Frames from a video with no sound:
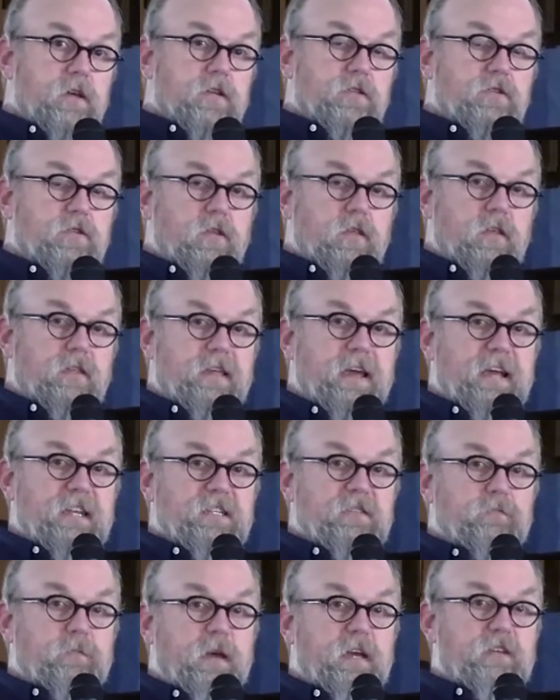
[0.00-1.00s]
so that
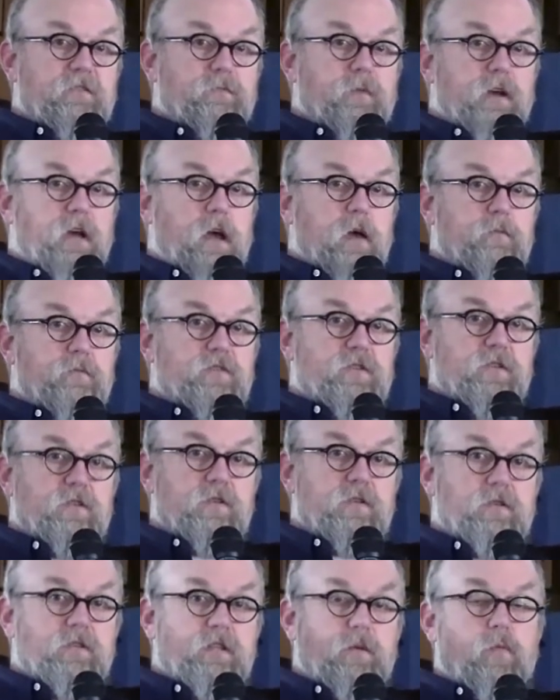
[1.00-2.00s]
space becomes
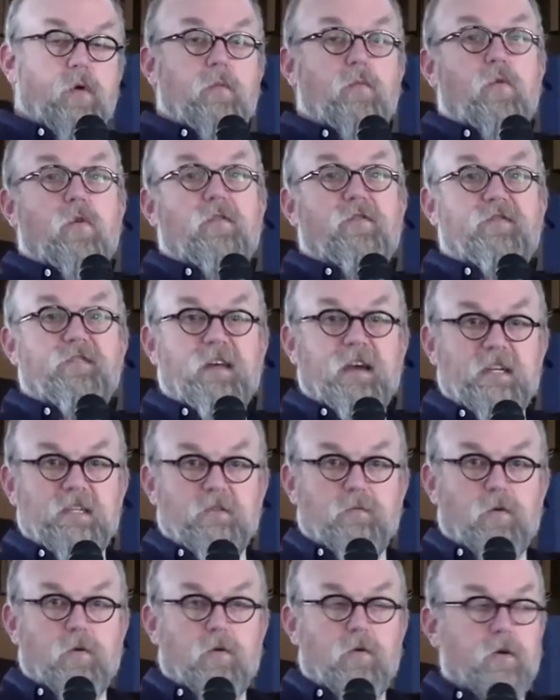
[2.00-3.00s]
somewhat more
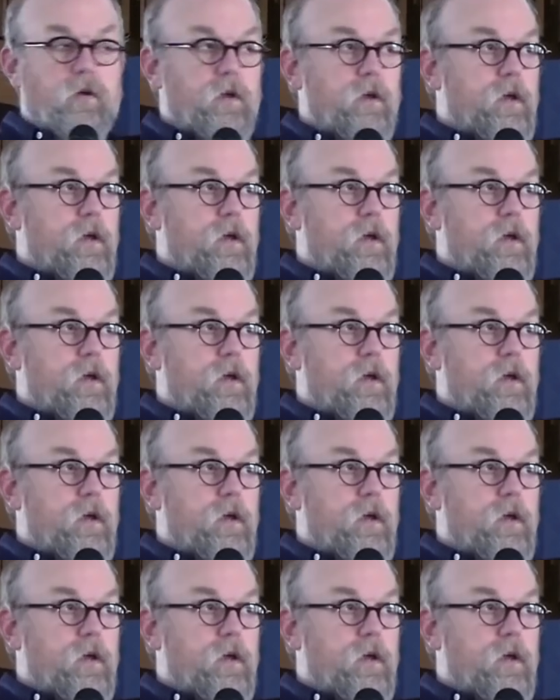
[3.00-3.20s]
flexible,